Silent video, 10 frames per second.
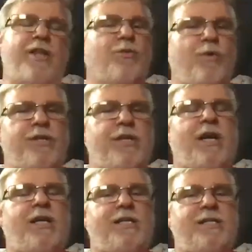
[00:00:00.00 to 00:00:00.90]
that's the one thing
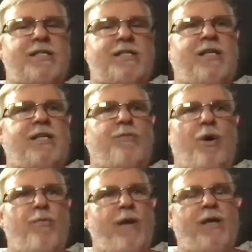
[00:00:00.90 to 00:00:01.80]
I didn't see. Did
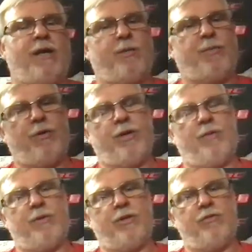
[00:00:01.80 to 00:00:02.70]
Beau make it on the
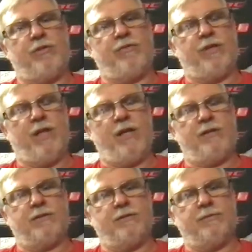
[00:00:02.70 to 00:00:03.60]
podium in the UTV
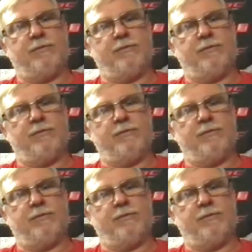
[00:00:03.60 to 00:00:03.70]
class?